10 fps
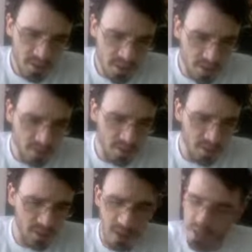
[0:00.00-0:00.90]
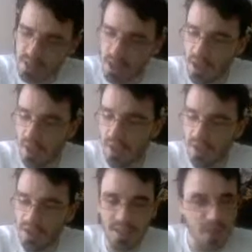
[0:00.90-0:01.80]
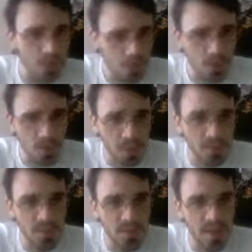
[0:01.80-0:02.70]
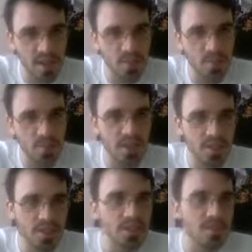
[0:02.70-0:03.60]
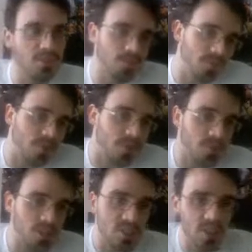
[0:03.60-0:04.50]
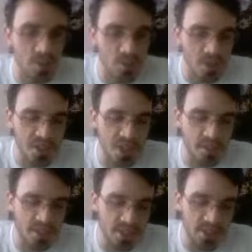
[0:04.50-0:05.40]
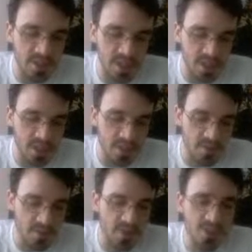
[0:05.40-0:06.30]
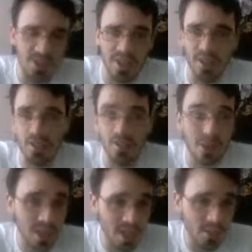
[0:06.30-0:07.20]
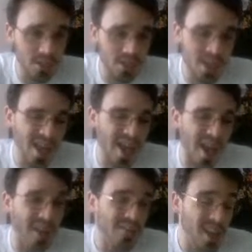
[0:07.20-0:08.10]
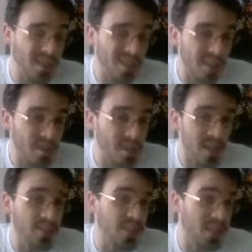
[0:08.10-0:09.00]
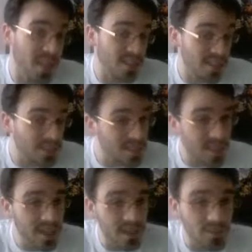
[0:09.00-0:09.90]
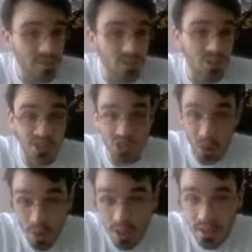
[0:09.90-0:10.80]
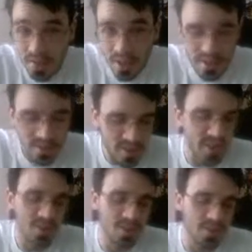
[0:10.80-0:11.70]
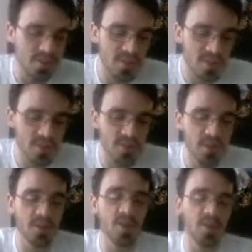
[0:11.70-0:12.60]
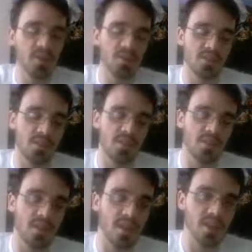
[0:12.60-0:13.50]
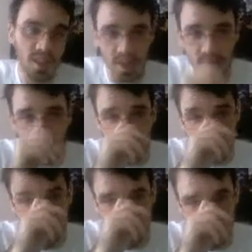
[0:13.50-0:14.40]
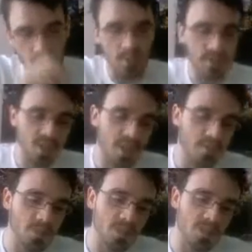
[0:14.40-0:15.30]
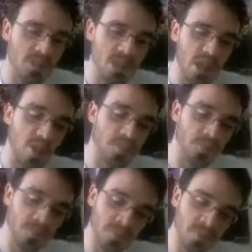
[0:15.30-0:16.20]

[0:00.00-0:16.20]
So it is it's not a crucial part to the deck, but it is, you know, just another 1 damage that you can get in every turn, or another 3 damage. I've lost a couple games against this deck solely because of that specific sliver. So it can, you know, over time do its job.